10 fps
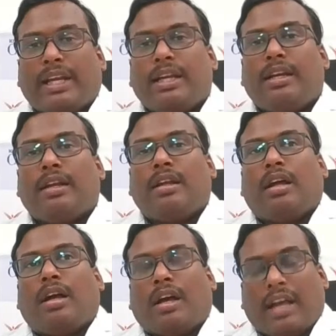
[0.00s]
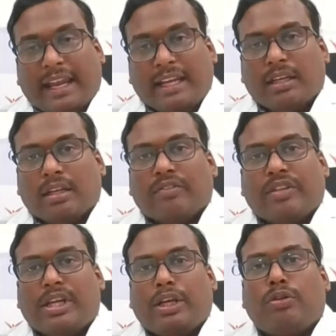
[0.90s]
it young, we
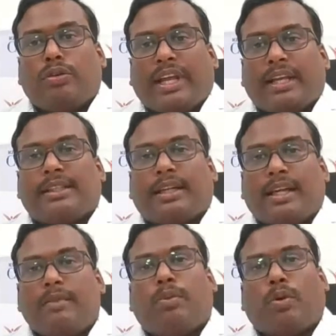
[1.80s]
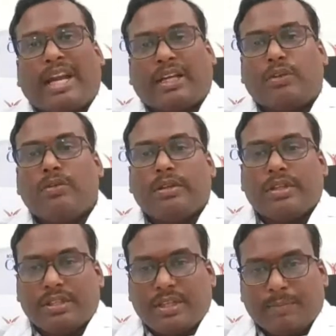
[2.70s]
need to take certain proactive
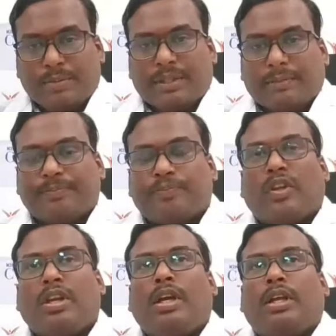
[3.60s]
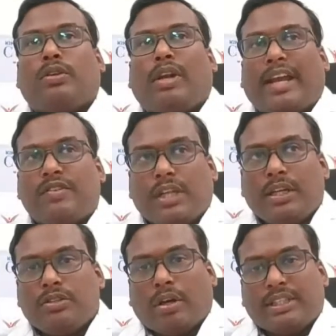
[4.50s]
steps. So
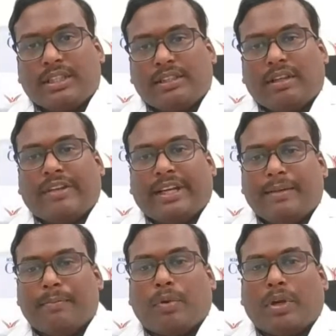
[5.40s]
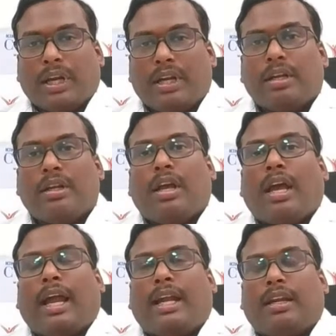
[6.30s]
lifestyle choices are very important,
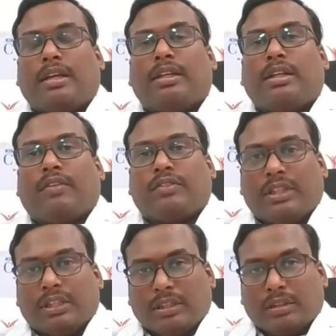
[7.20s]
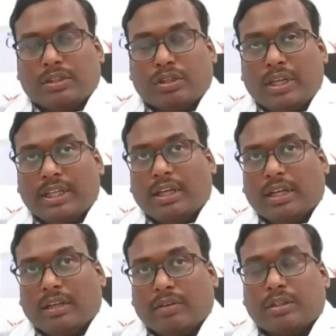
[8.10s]
and the
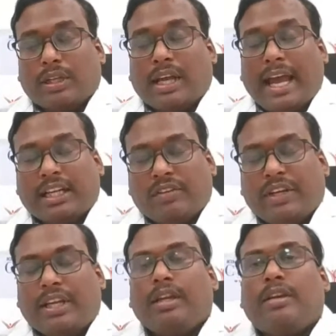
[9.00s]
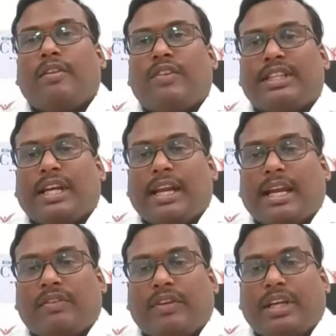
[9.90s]
activity, physical
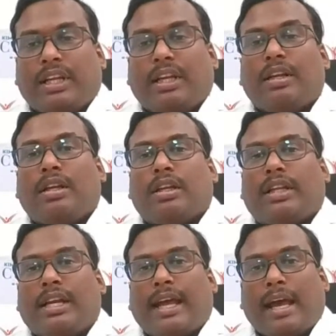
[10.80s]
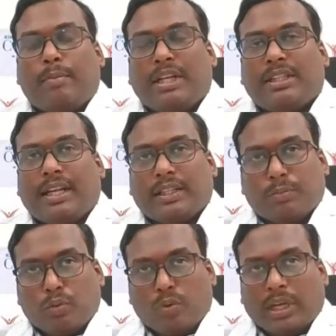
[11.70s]
activity, then habits like
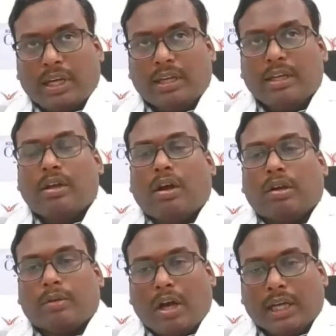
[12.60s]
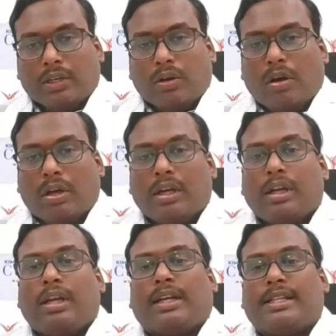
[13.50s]
smoking, alcohol
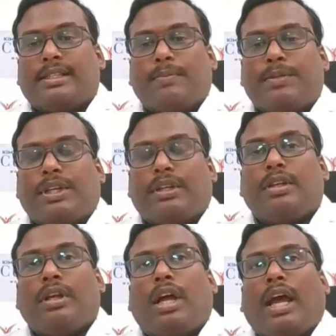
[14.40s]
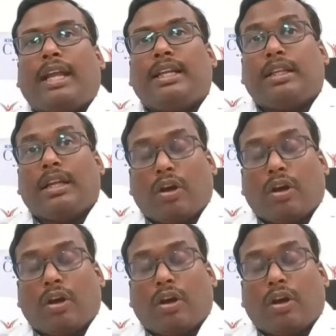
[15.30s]
consumption, and the